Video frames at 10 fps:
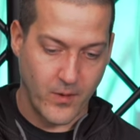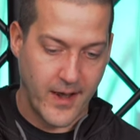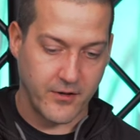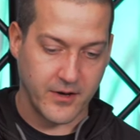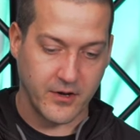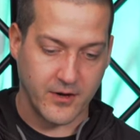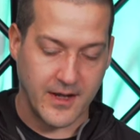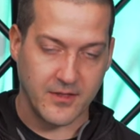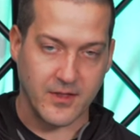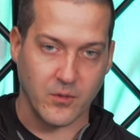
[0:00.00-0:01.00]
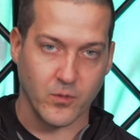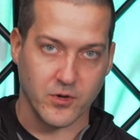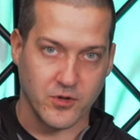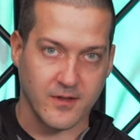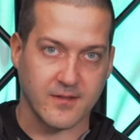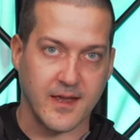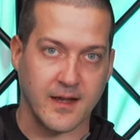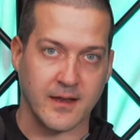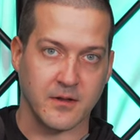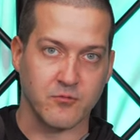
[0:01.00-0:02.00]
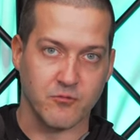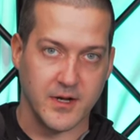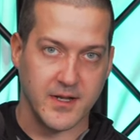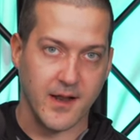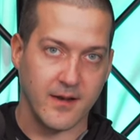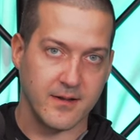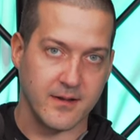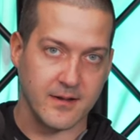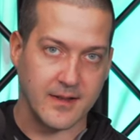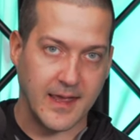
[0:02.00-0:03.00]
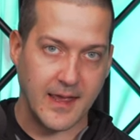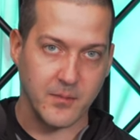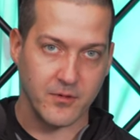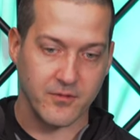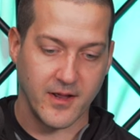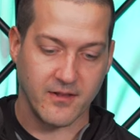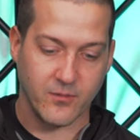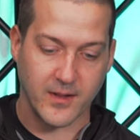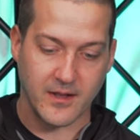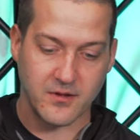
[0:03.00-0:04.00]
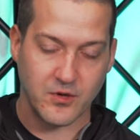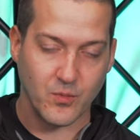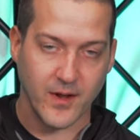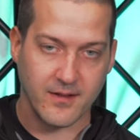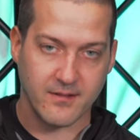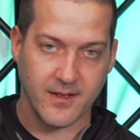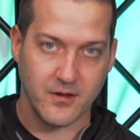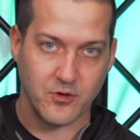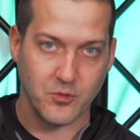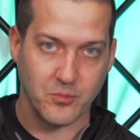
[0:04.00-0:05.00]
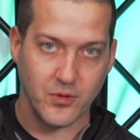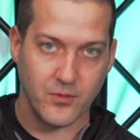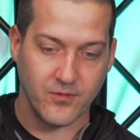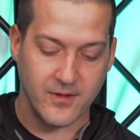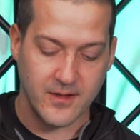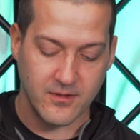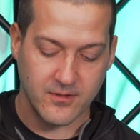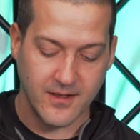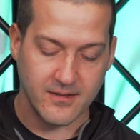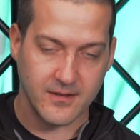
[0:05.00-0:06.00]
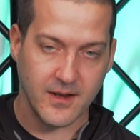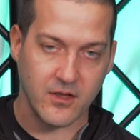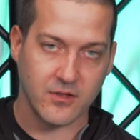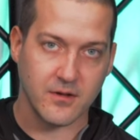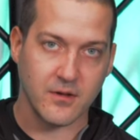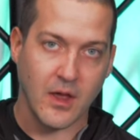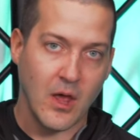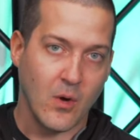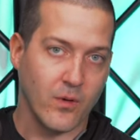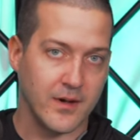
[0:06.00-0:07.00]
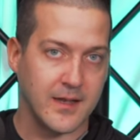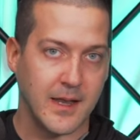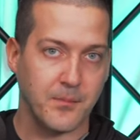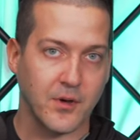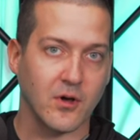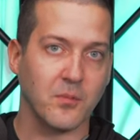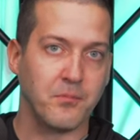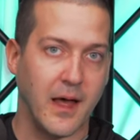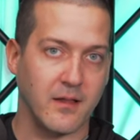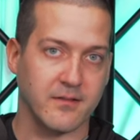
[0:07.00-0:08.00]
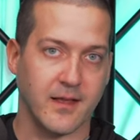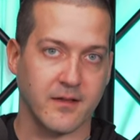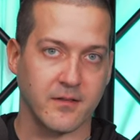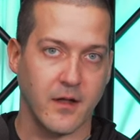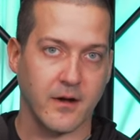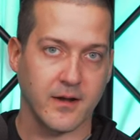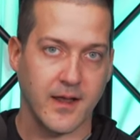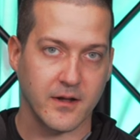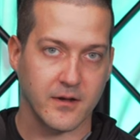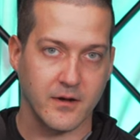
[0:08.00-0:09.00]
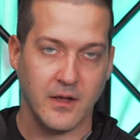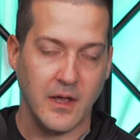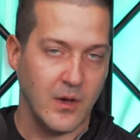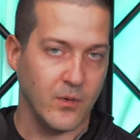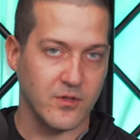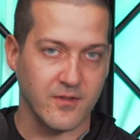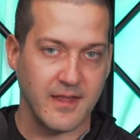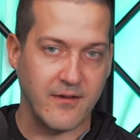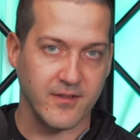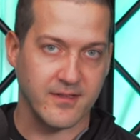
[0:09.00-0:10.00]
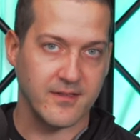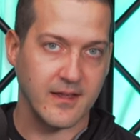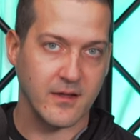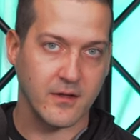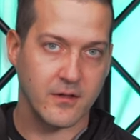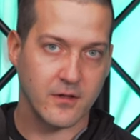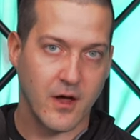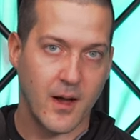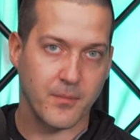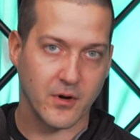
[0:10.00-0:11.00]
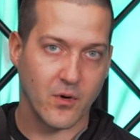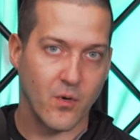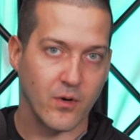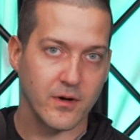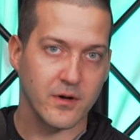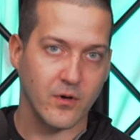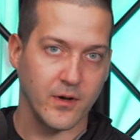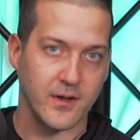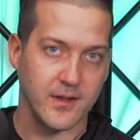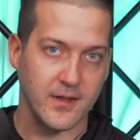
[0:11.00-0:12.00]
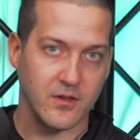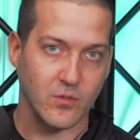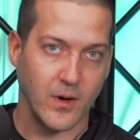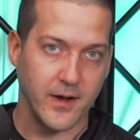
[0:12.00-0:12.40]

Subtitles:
wiring or anything. We're just getting redundant cable runs. We get two whites and two blues to each destination, where a typical balanced XLR connector would just have a single copper core going to each